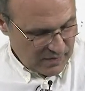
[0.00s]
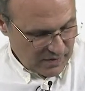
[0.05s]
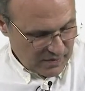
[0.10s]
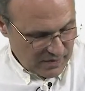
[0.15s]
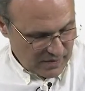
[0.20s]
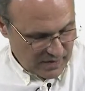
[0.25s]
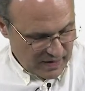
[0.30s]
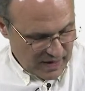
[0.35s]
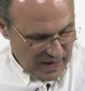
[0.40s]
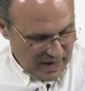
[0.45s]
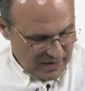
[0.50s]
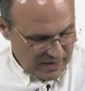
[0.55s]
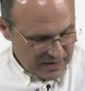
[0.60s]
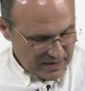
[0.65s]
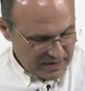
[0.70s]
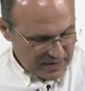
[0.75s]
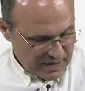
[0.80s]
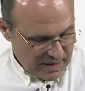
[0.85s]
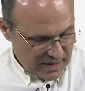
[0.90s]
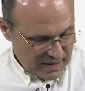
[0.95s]
On the other
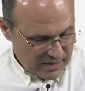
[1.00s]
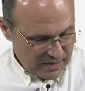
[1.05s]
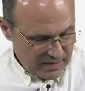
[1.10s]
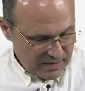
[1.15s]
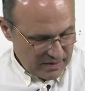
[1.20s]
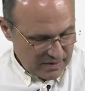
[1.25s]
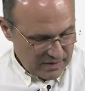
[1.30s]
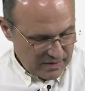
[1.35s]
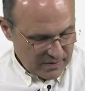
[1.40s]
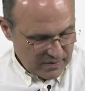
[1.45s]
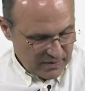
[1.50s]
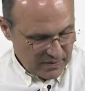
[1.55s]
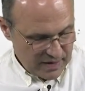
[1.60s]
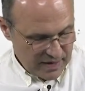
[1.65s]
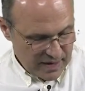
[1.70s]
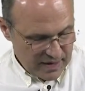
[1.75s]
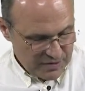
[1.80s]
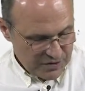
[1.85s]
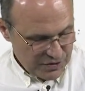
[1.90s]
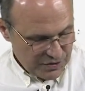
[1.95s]
side, on
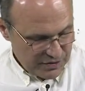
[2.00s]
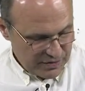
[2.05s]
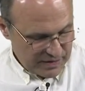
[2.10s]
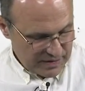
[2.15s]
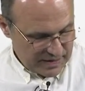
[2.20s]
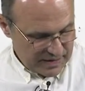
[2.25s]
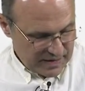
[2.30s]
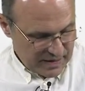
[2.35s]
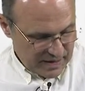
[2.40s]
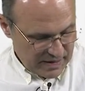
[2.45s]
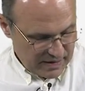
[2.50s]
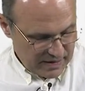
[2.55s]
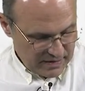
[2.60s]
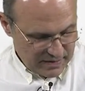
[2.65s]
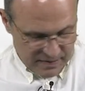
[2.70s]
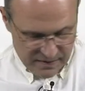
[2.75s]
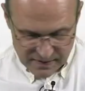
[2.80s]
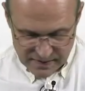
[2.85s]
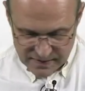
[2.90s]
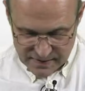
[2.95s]
the adjoint side,
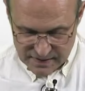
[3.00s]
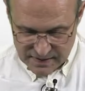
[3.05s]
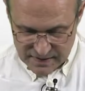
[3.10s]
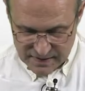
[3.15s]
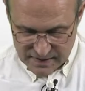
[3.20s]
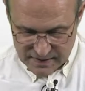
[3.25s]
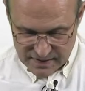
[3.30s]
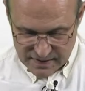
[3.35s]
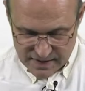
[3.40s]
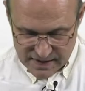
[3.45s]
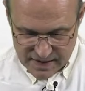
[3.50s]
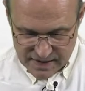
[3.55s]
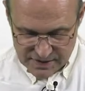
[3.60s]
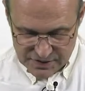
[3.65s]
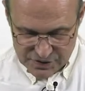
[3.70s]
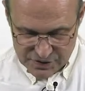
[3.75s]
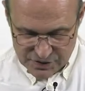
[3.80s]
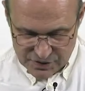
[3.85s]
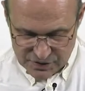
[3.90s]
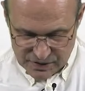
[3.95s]
the
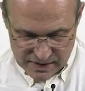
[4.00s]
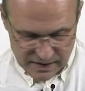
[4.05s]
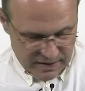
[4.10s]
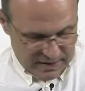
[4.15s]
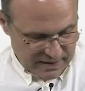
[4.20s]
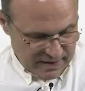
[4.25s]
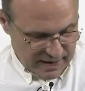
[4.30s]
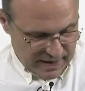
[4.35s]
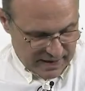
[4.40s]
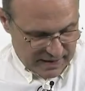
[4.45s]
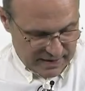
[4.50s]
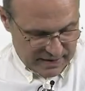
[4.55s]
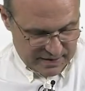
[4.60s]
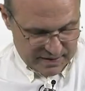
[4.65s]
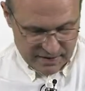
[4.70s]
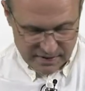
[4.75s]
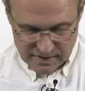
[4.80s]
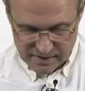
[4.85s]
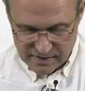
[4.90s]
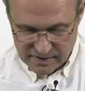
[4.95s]
adjoint
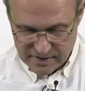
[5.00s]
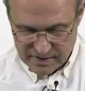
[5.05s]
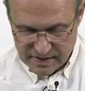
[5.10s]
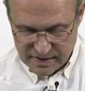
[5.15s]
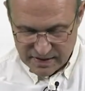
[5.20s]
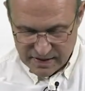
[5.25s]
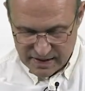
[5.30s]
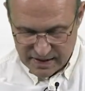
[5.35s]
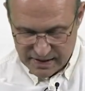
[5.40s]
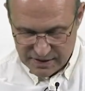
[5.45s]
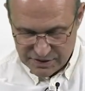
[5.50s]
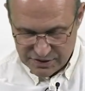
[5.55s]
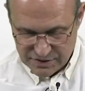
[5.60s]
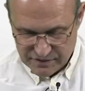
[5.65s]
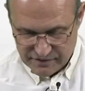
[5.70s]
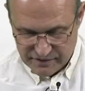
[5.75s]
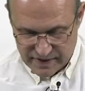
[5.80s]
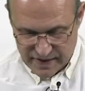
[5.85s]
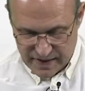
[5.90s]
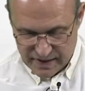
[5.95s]
takes the range
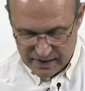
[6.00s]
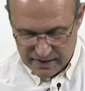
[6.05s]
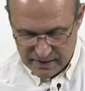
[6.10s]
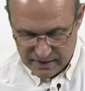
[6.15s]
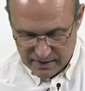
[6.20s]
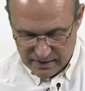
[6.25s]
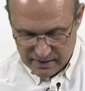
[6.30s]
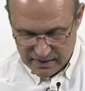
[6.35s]
of A